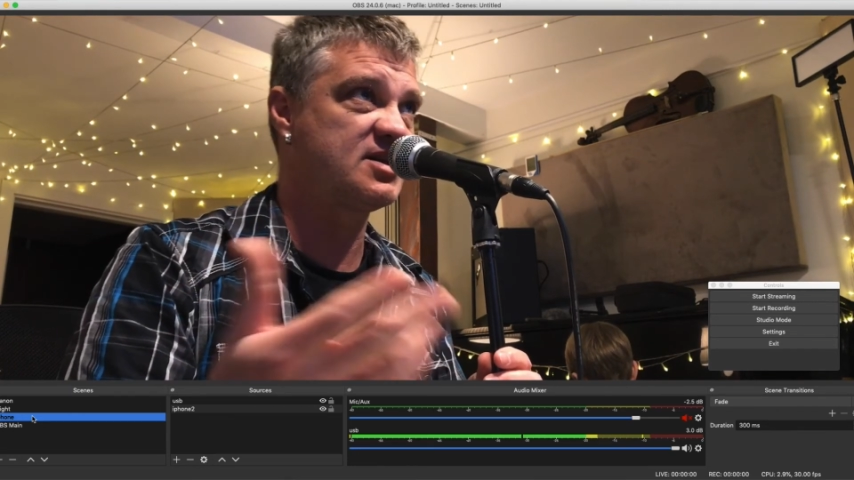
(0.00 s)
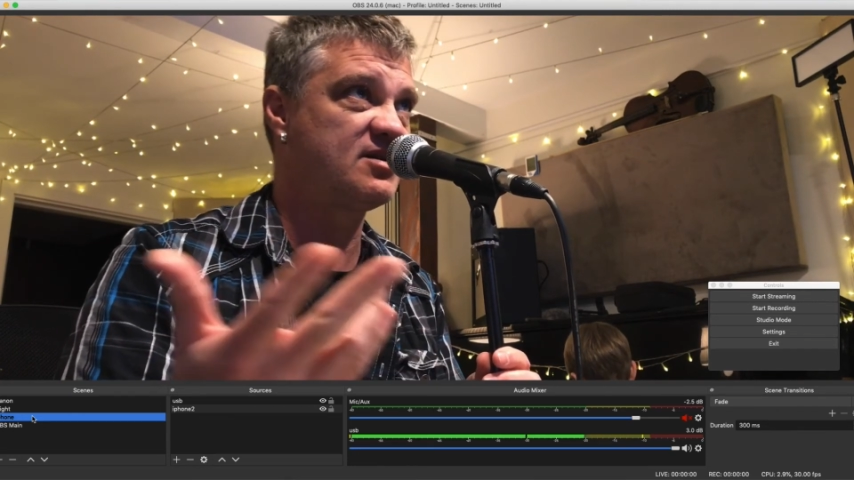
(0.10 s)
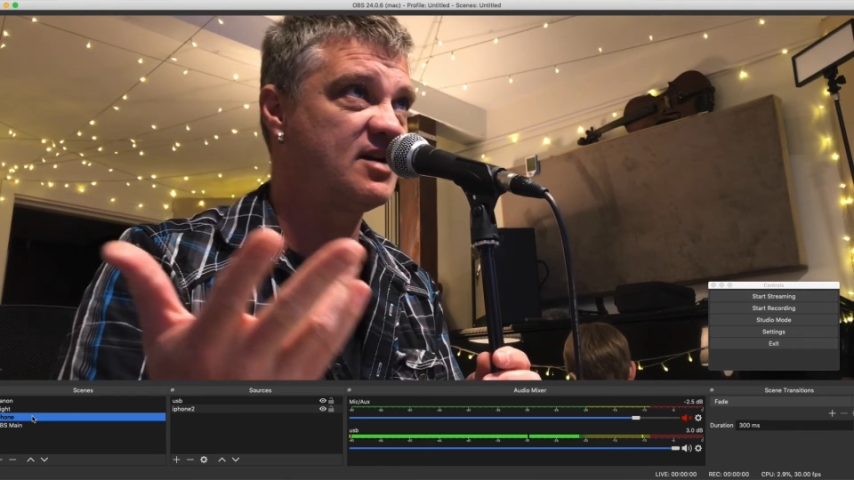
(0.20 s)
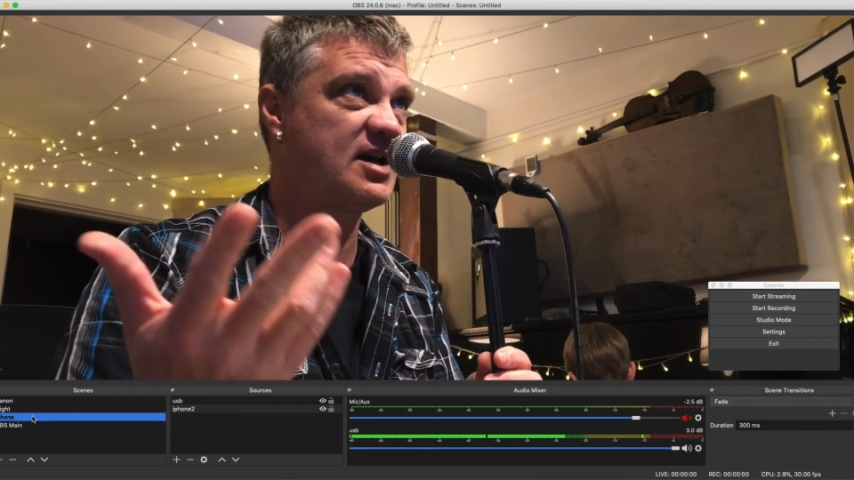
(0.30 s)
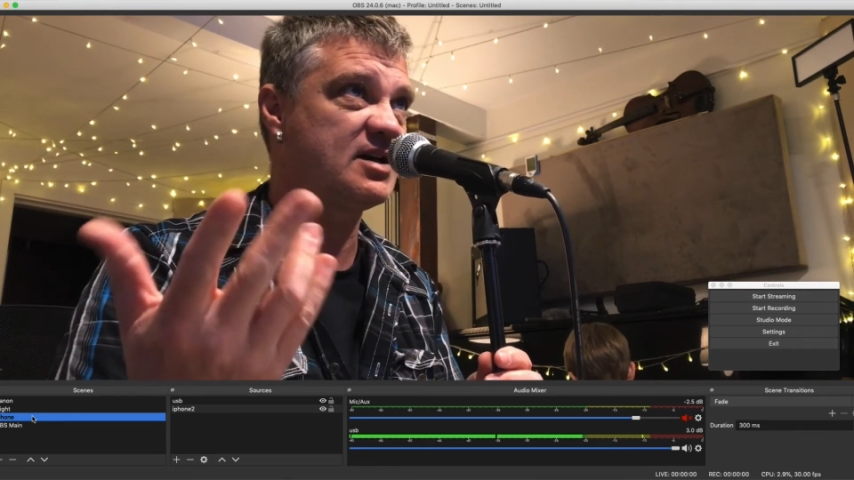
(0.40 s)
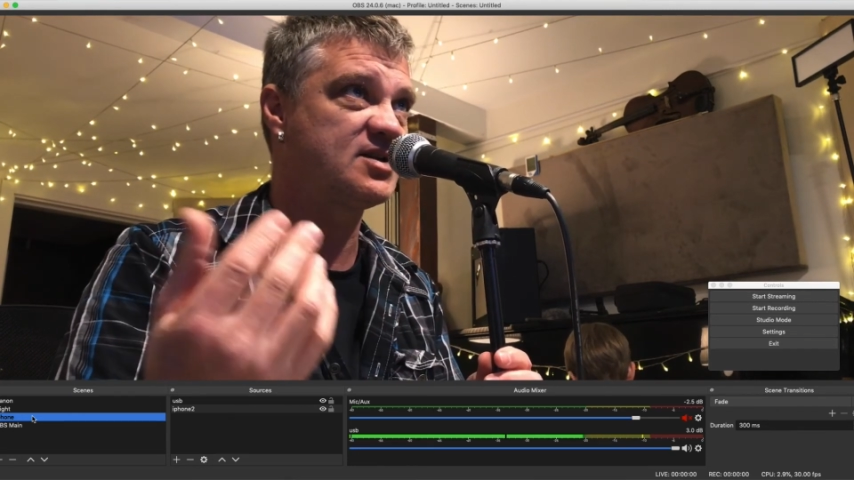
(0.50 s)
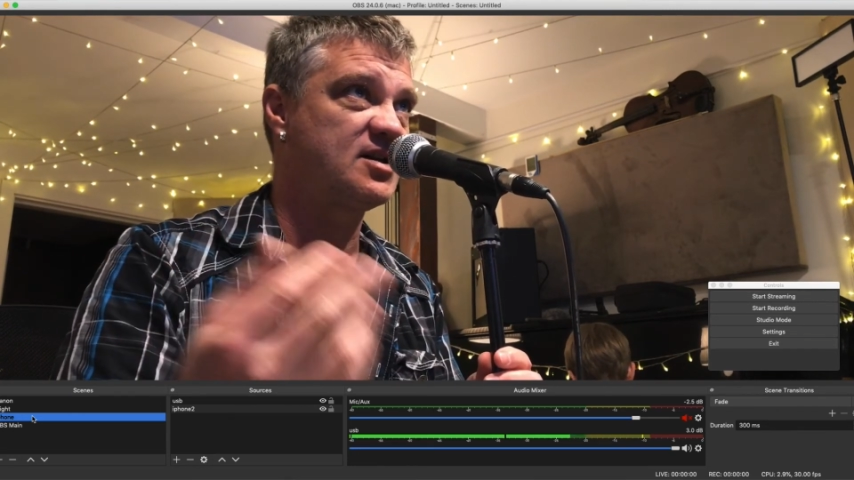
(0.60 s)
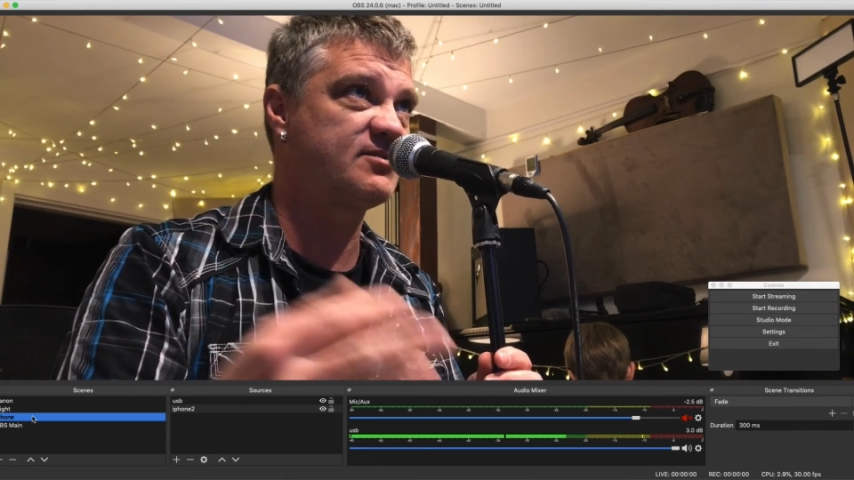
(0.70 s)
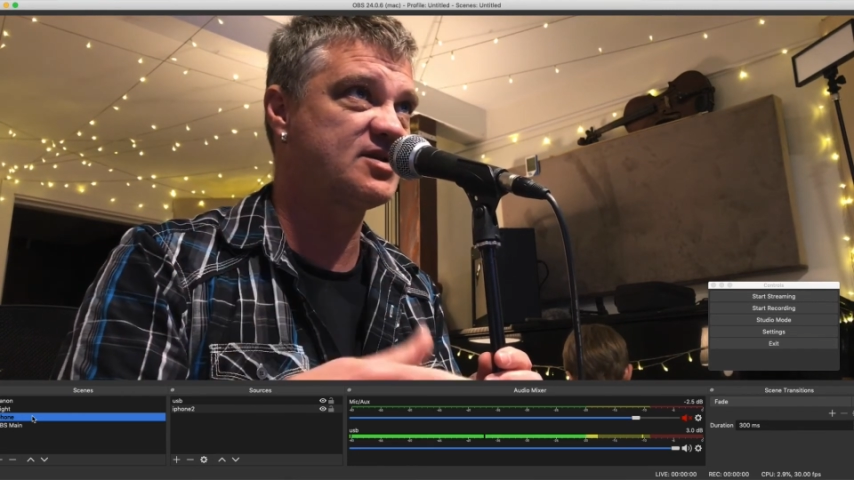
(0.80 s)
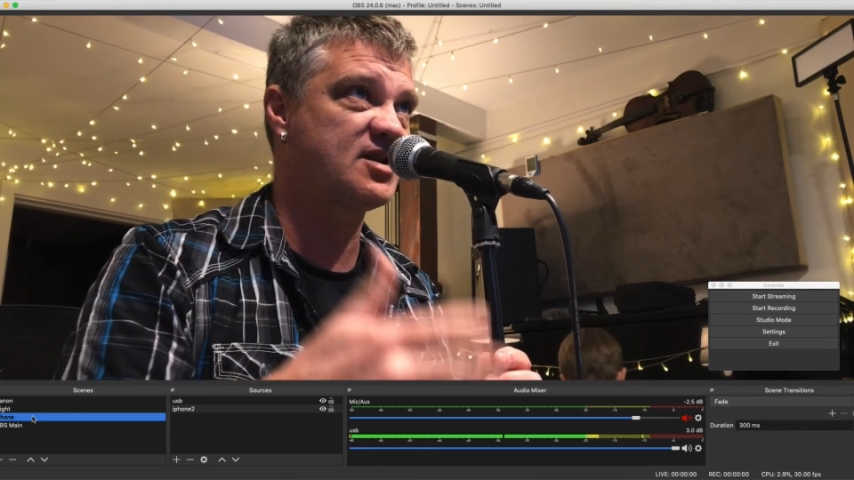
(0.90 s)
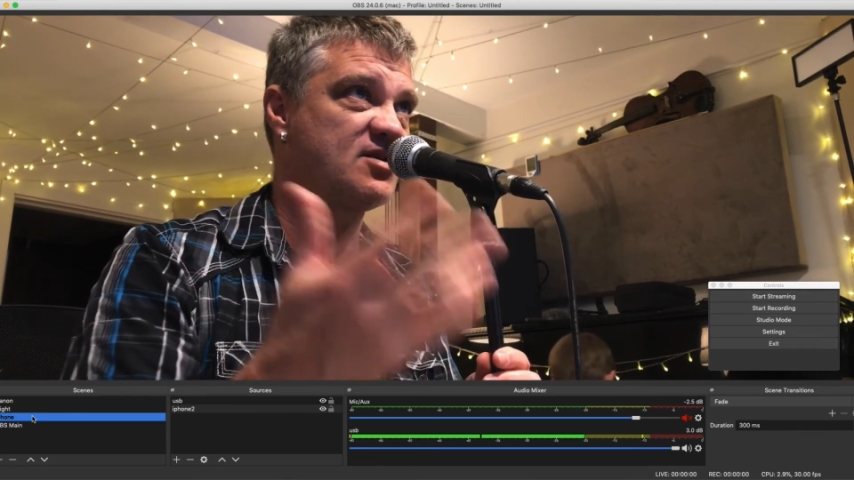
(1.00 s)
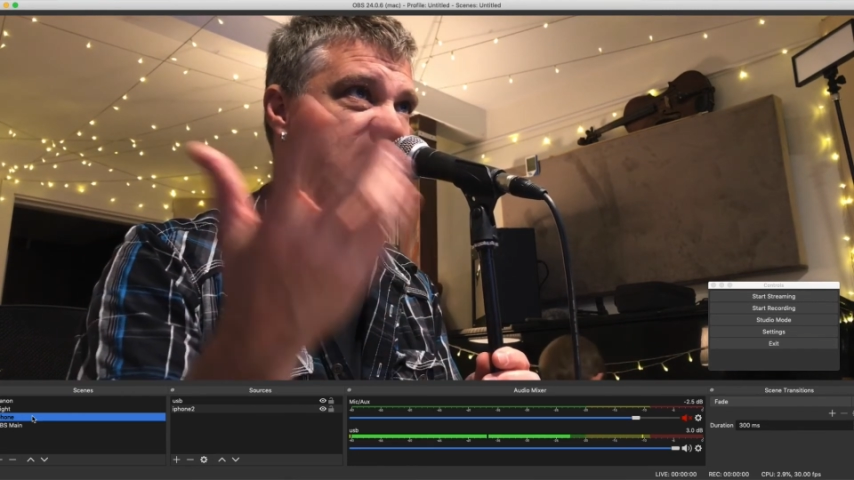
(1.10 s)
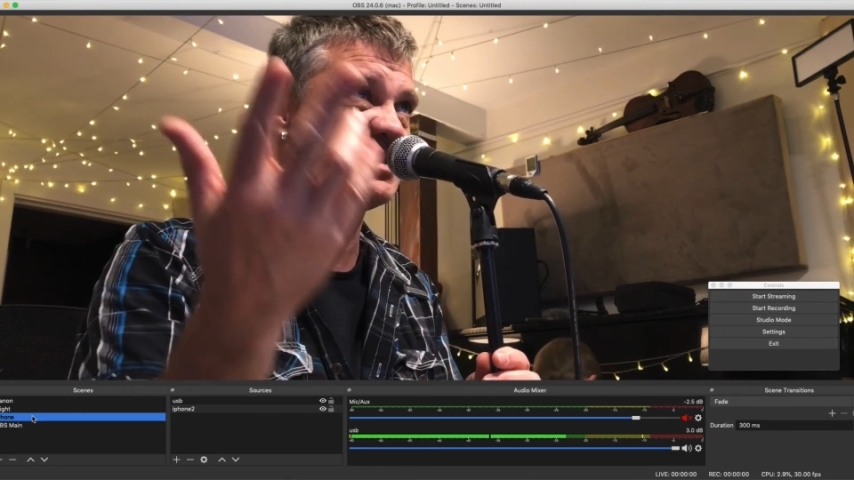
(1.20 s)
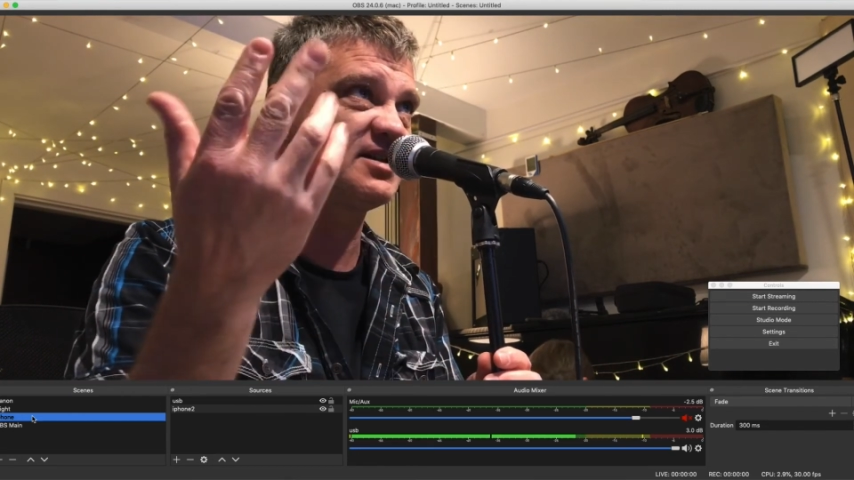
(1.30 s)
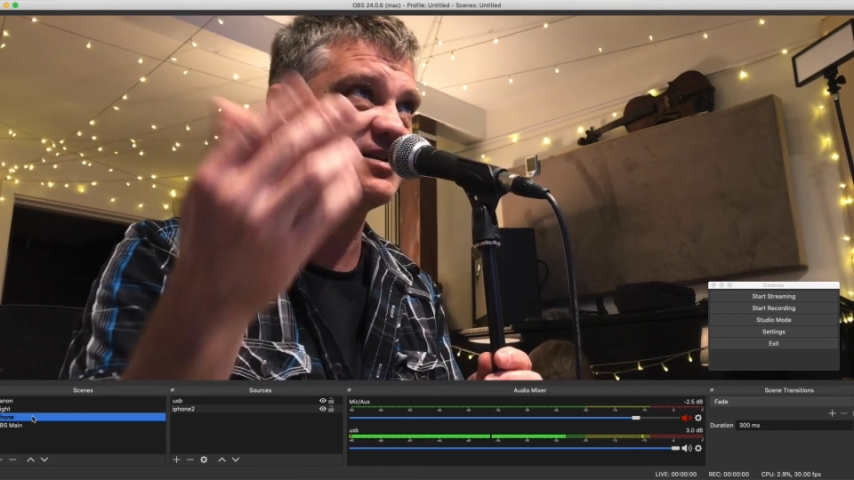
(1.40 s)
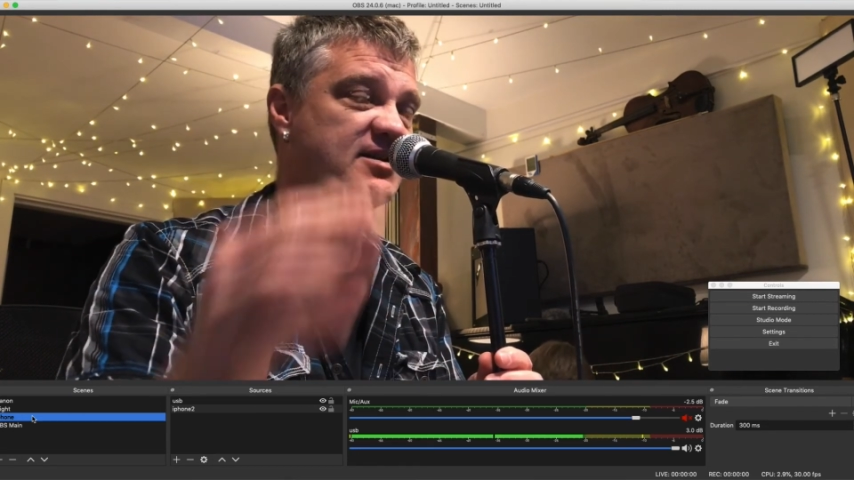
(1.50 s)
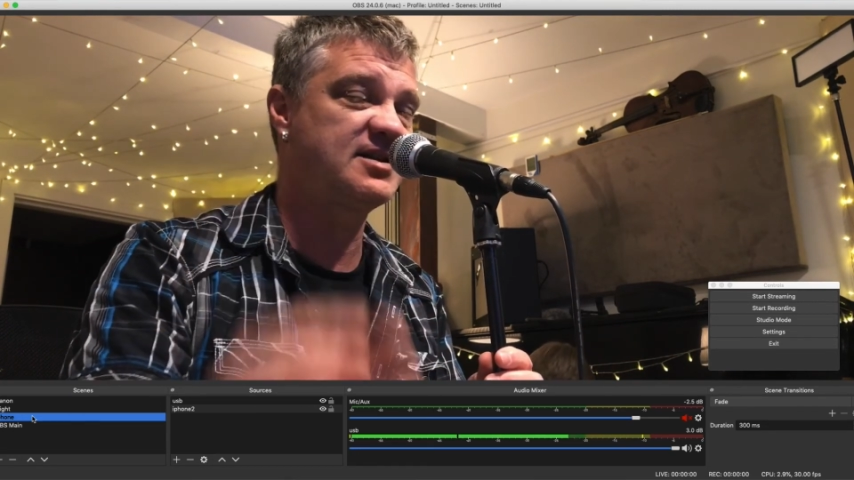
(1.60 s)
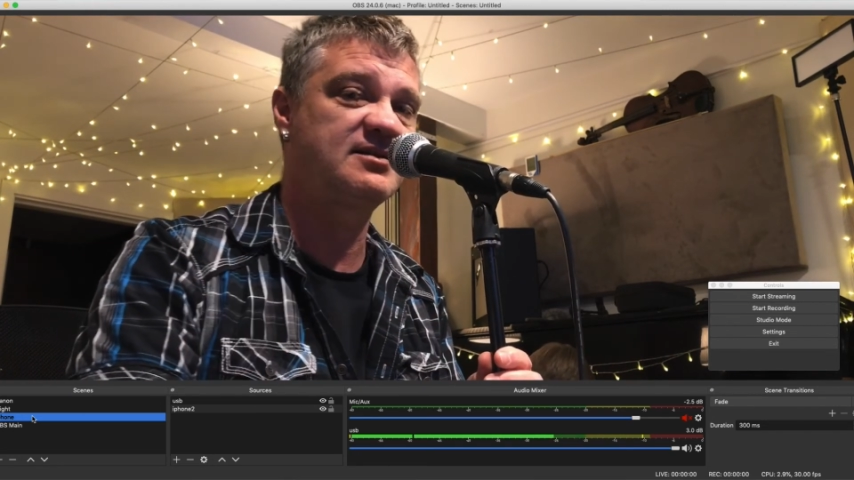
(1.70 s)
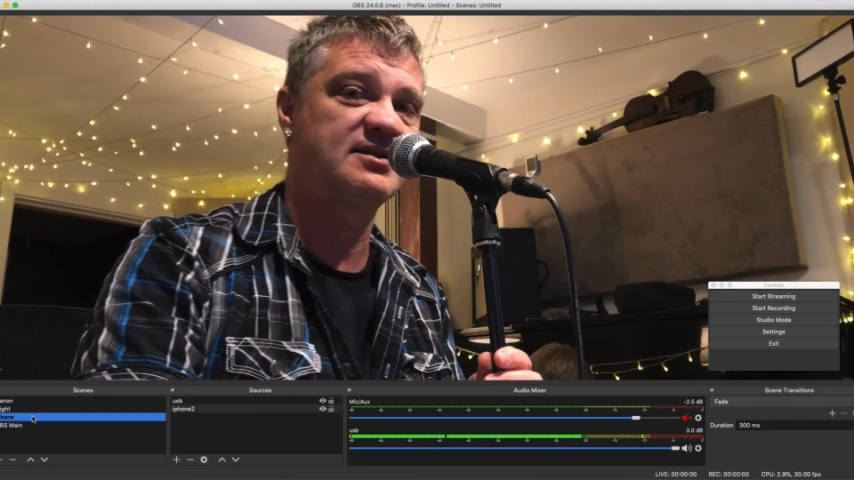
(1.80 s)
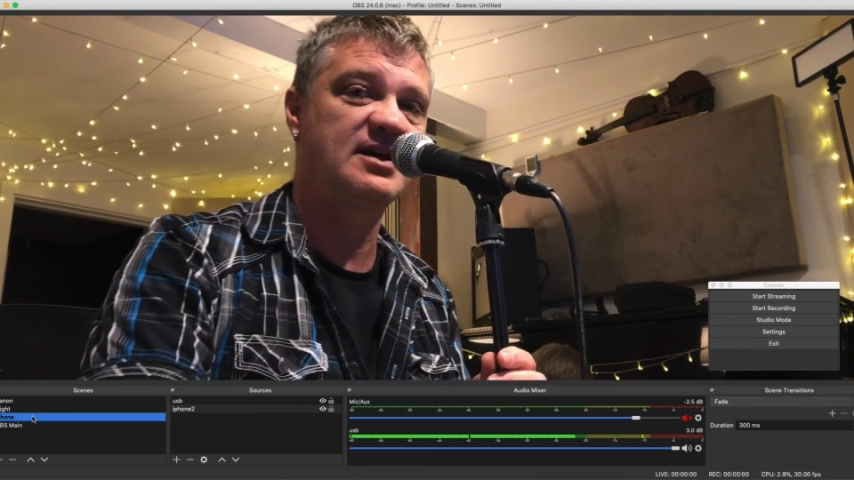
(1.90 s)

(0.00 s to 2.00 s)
you know, hey, time just goes ding, ding, ding, ding.